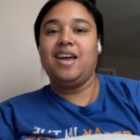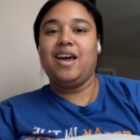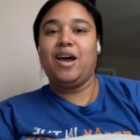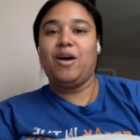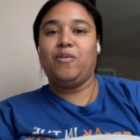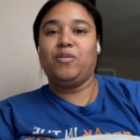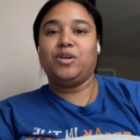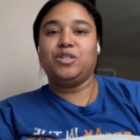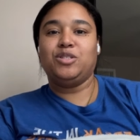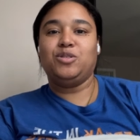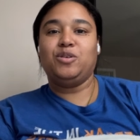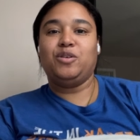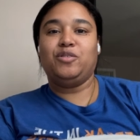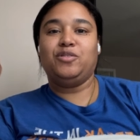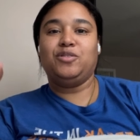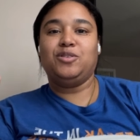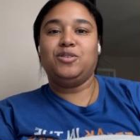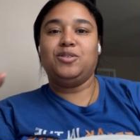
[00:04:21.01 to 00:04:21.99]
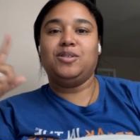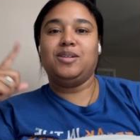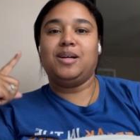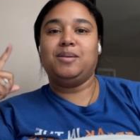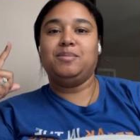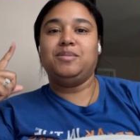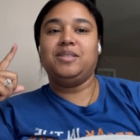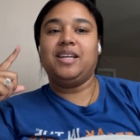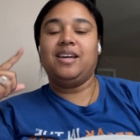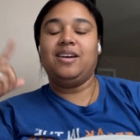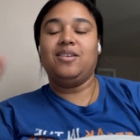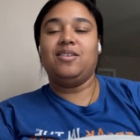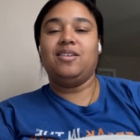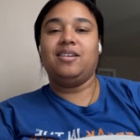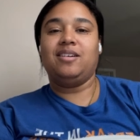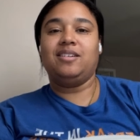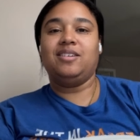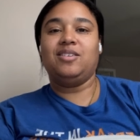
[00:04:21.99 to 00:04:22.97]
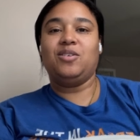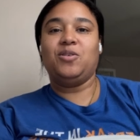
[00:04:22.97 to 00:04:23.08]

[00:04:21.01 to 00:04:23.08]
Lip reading: I want to do a full update on